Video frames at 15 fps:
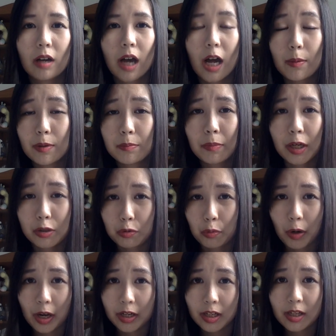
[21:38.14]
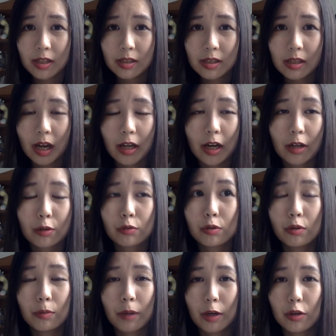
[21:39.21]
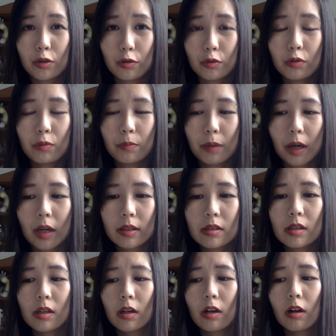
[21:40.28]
i'm in my 20s i, I don't know about you but